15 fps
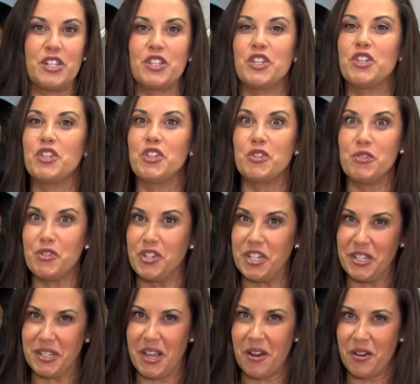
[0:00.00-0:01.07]
It's a huge
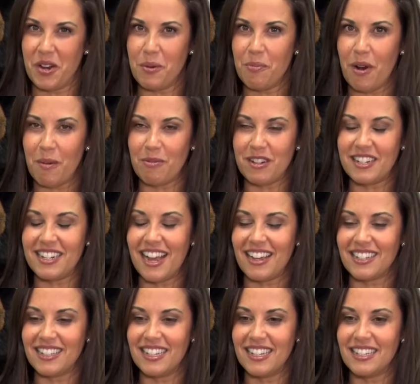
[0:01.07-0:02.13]
discount on your property
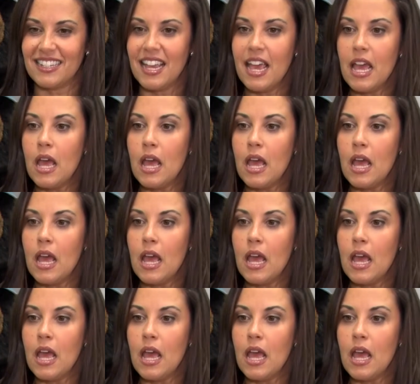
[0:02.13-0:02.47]
taxes.